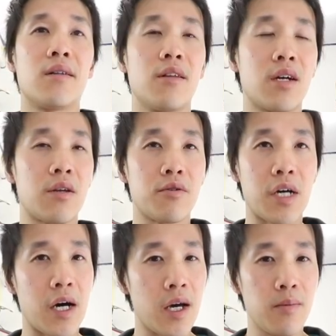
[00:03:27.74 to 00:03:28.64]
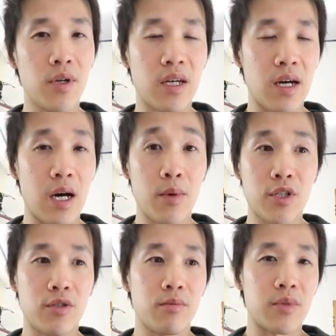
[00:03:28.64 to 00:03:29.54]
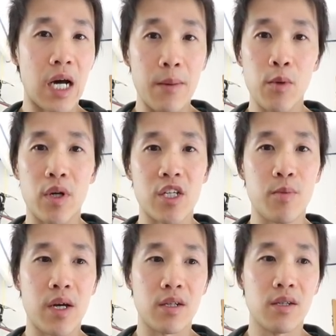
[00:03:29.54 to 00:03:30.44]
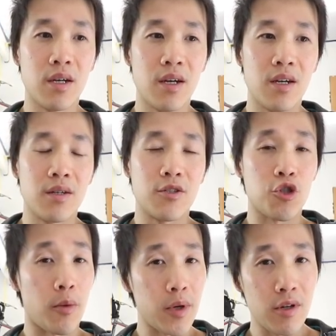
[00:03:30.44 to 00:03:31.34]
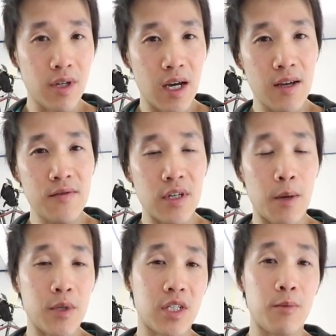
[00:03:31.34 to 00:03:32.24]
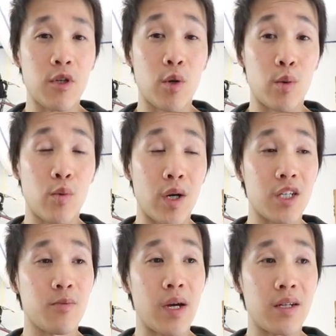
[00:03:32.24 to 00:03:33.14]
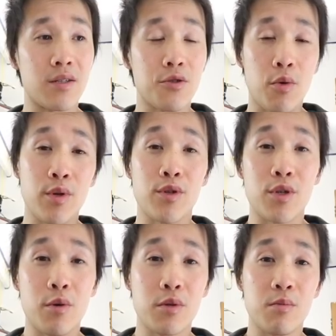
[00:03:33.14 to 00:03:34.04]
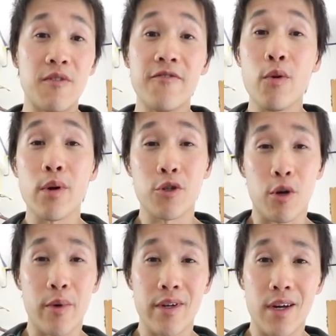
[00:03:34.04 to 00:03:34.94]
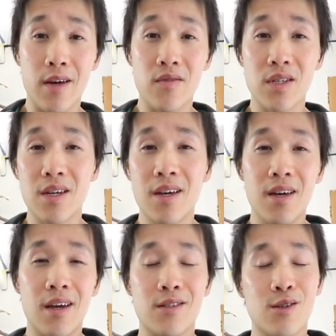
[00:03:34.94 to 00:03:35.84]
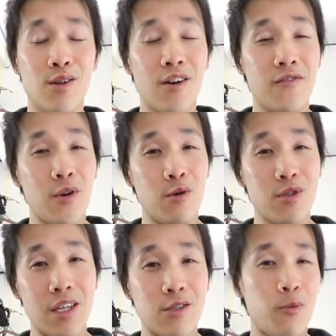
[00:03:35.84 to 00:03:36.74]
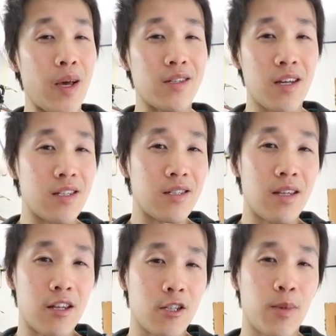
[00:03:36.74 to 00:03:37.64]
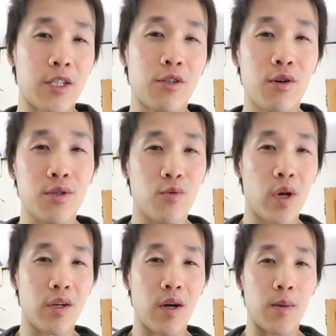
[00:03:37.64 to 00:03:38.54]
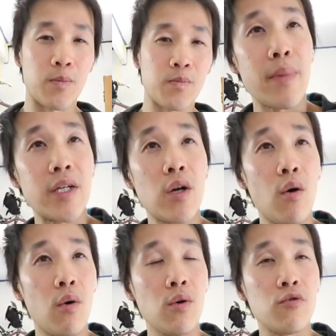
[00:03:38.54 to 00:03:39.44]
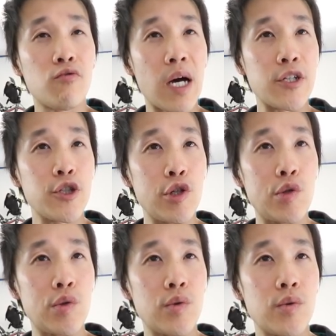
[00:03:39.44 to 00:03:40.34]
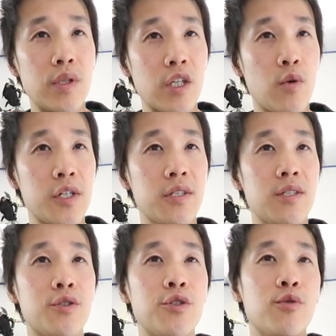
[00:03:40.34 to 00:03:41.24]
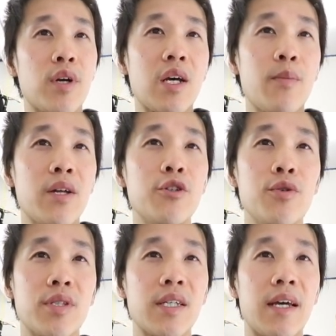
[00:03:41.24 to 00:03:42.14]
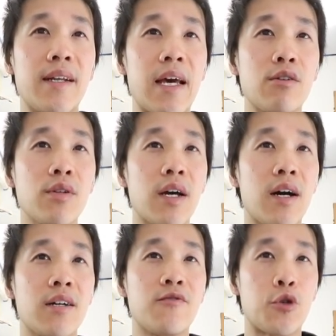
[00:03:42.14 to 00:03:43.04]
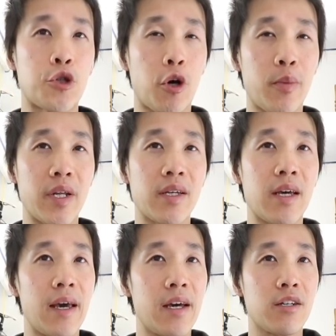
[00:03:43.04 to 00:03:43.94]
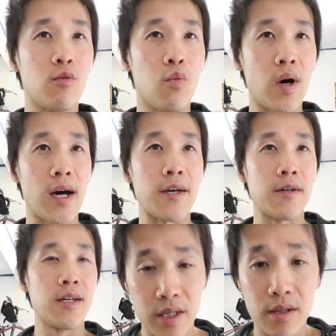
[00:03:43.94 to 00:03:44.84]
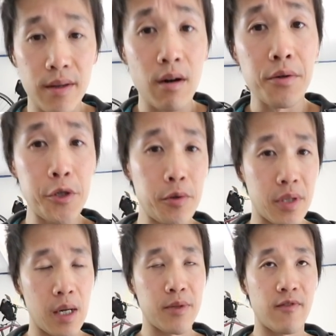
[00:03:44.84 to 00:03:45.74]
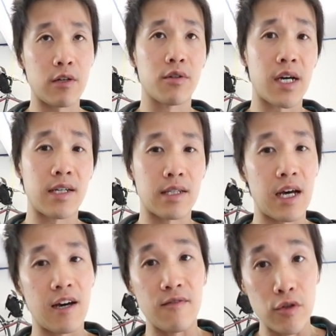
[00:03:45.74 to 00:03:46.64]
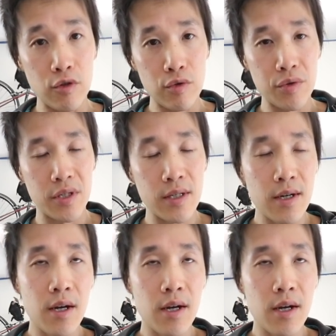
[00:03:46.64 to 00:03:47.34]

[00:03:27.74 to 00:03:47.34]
Look at your time, look at how much time you want to spend sharpening your knives and how much time you want to spend soaking your stones before you sharpen your knives. And so if those things don't make sense, then the splash and go is the way to go. Manol Radu, and the question is, do you recommend using an angle guide for sharpening and why? Here, there are 2 types of angle guides that I have used.